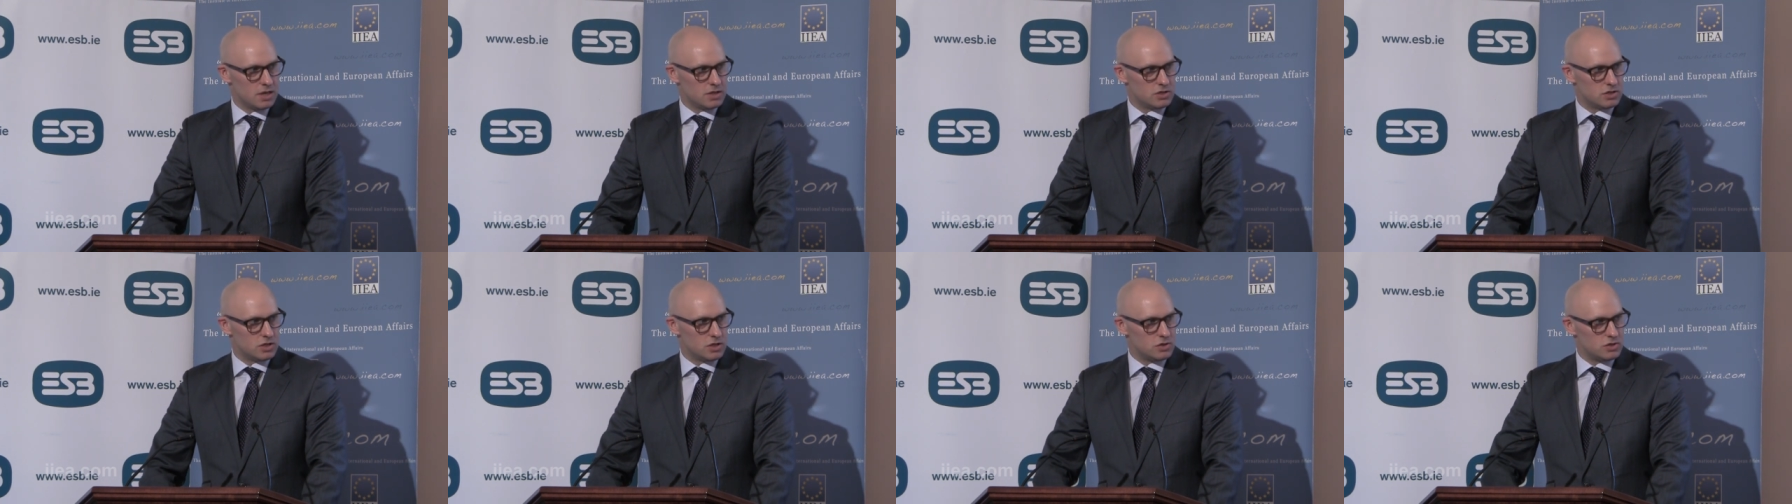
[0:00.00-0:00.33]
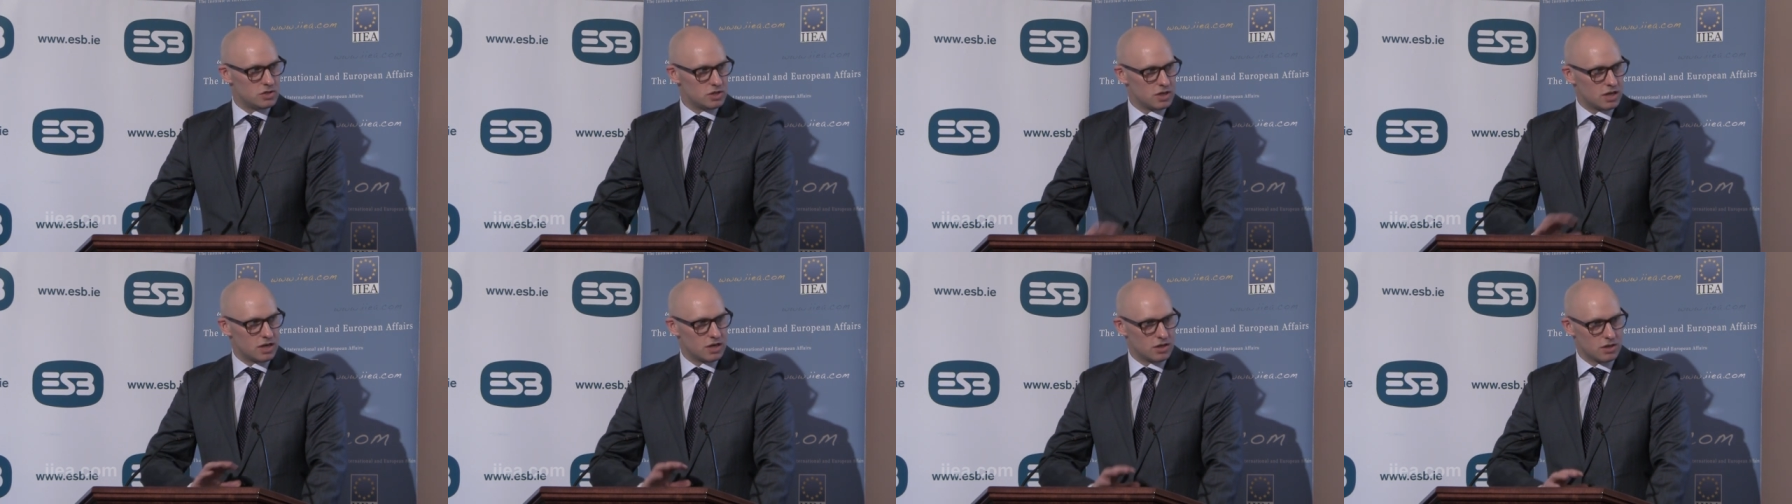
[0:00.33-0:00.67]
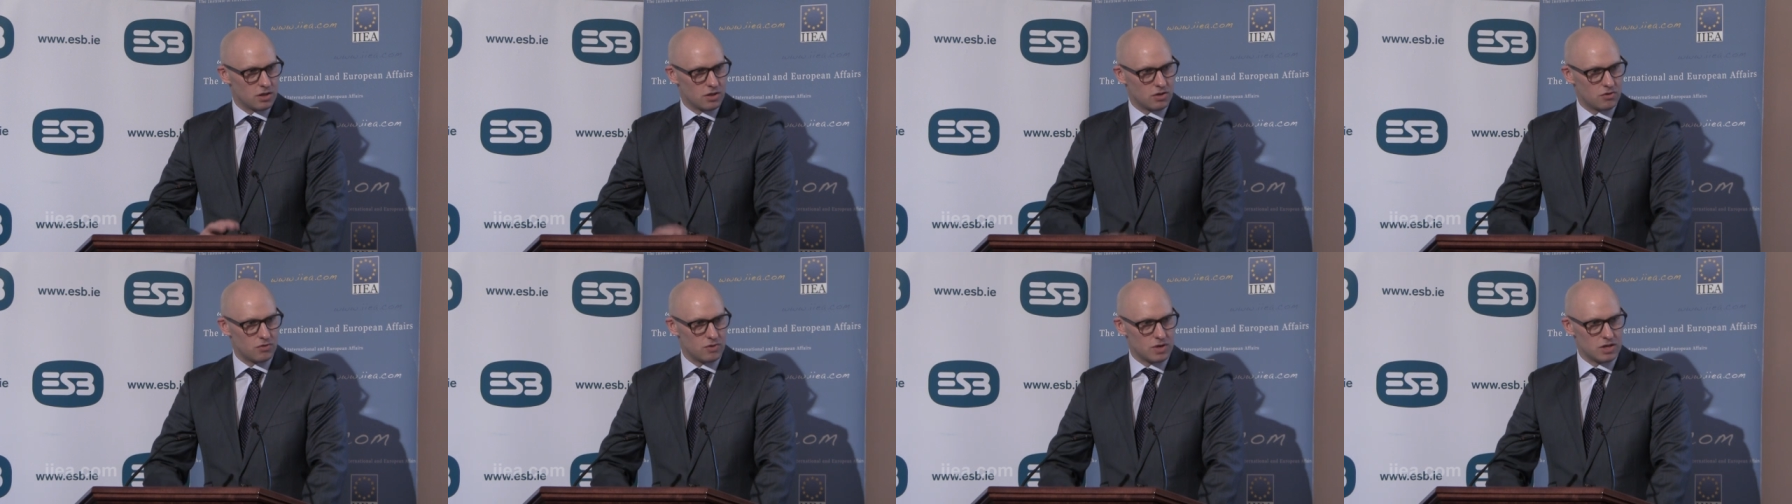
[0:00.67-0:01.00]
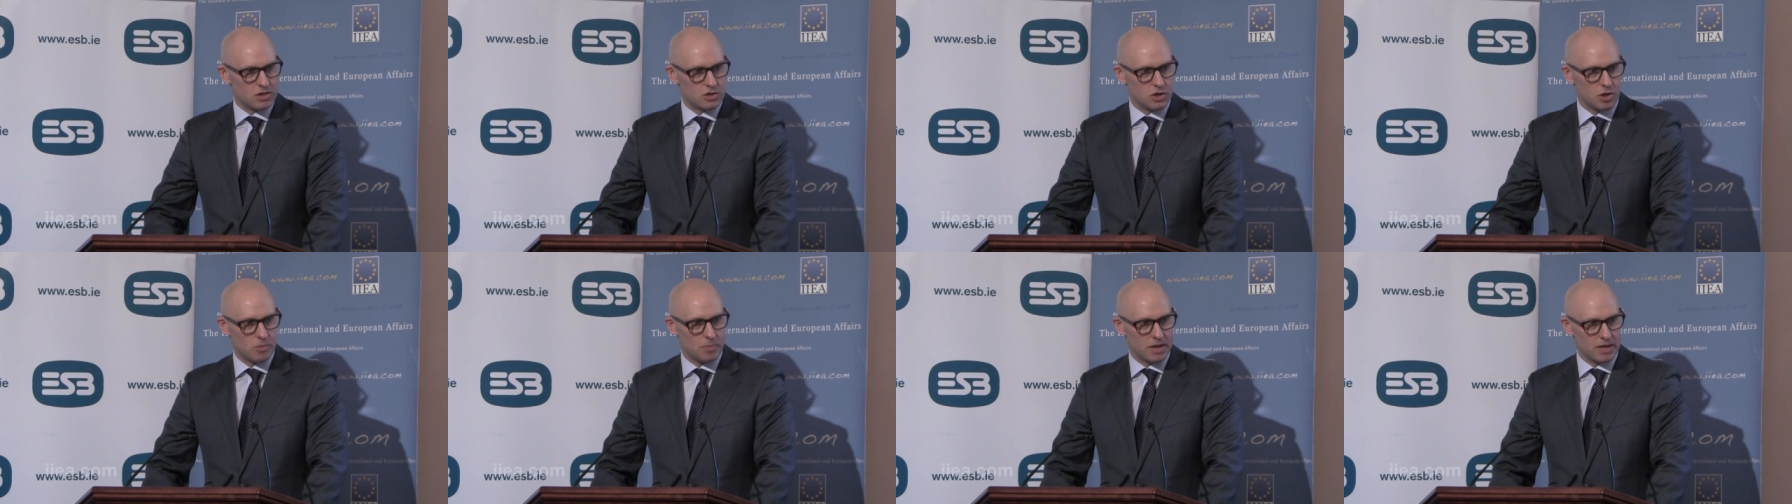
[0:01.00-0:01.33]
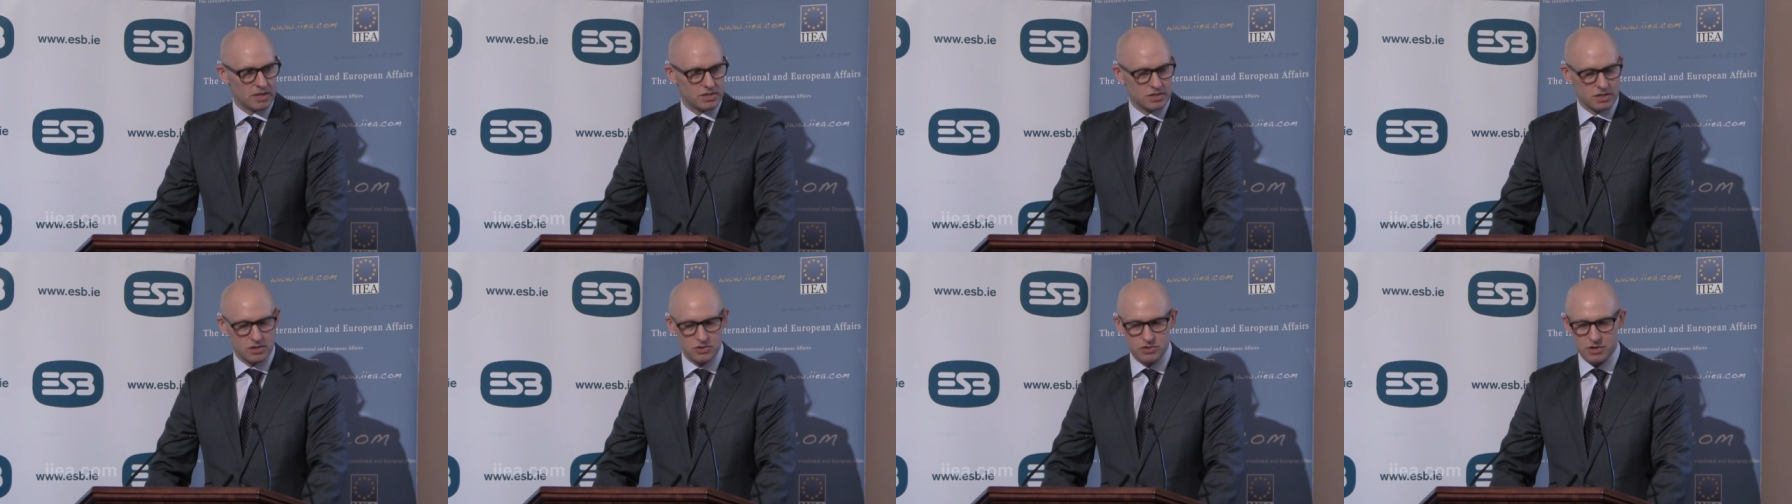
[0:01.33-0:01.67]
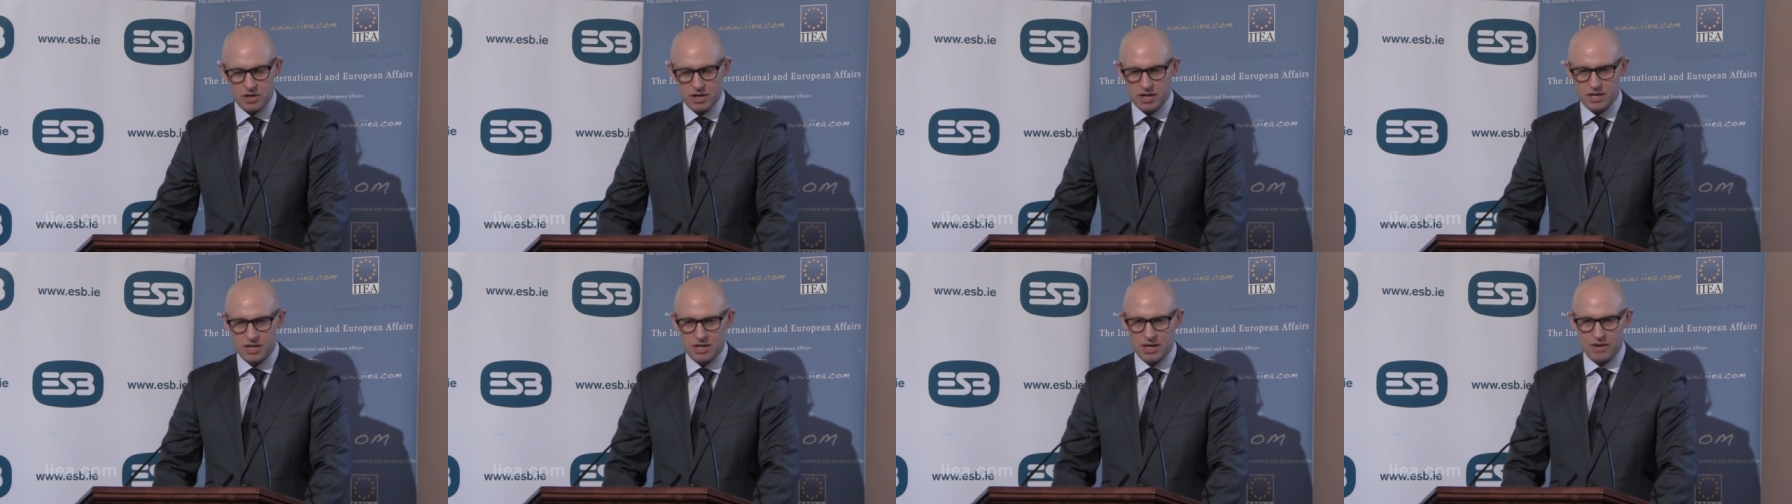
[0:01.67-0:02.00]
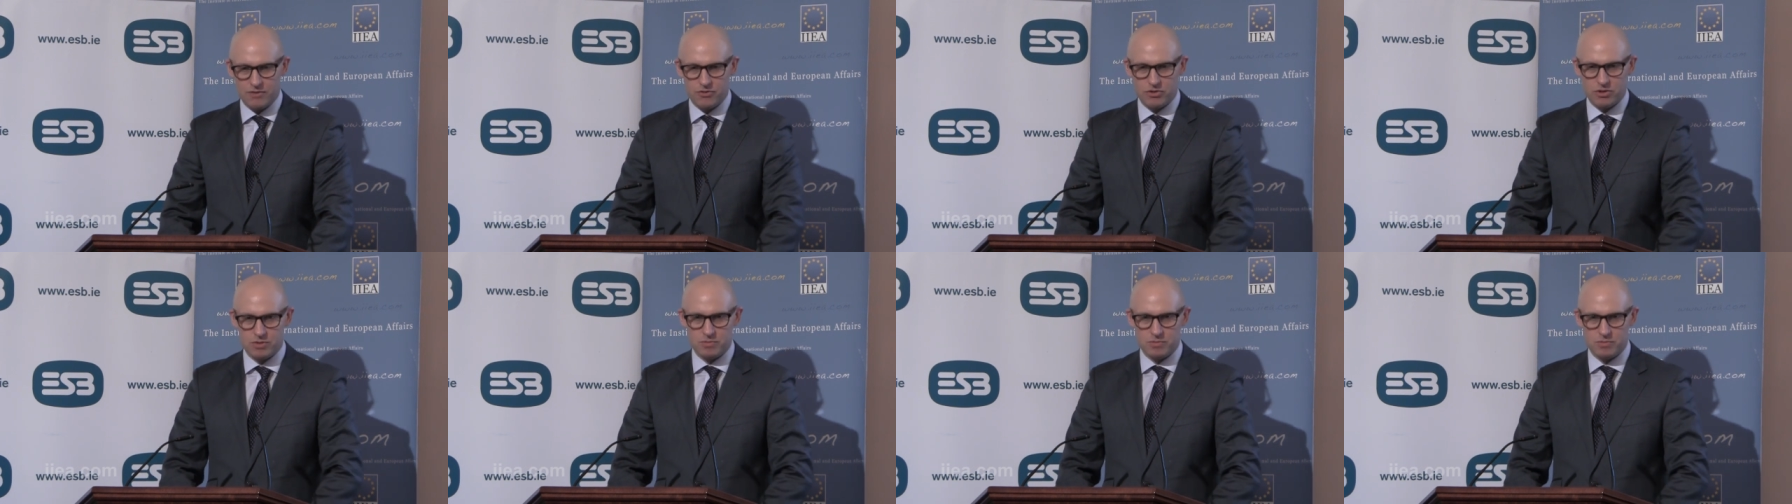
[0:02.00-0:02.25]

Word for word: So those are kind of the three topics. I'll try and cover